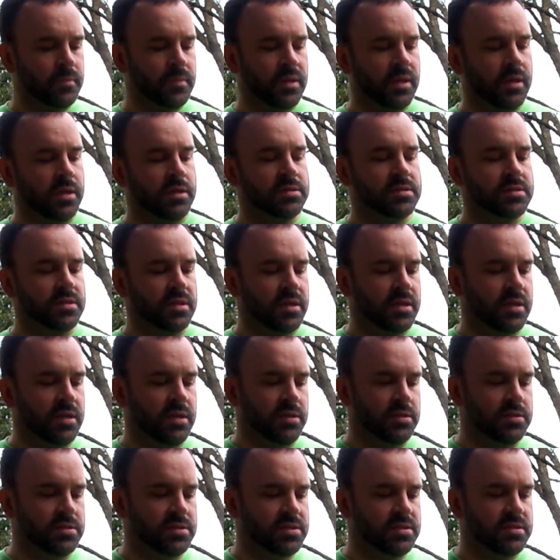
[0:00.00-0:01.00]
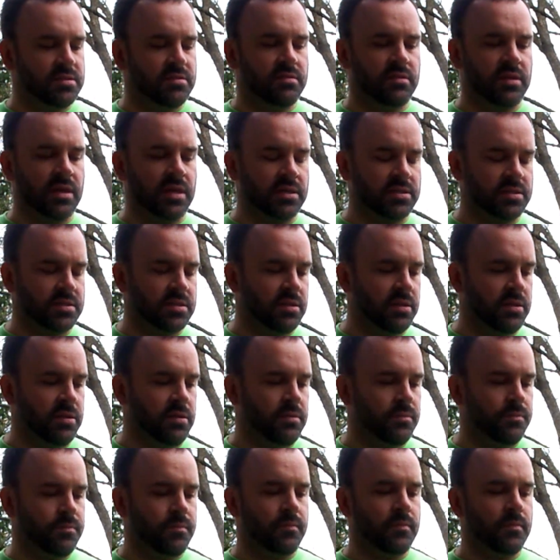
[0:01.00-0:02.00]
thanks to King's excellent
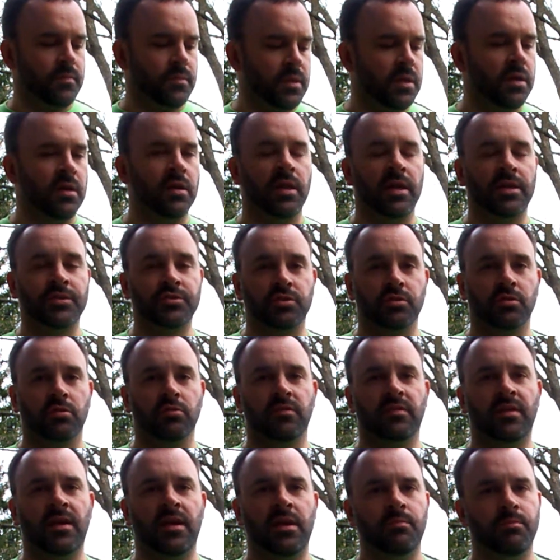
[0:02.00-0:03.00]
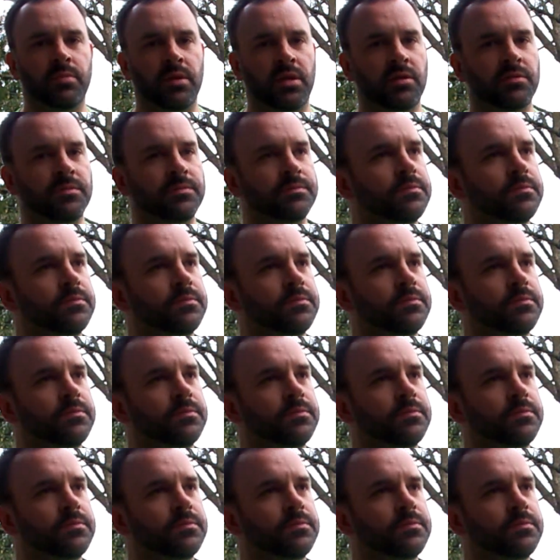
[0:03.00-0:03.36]
electrical taping.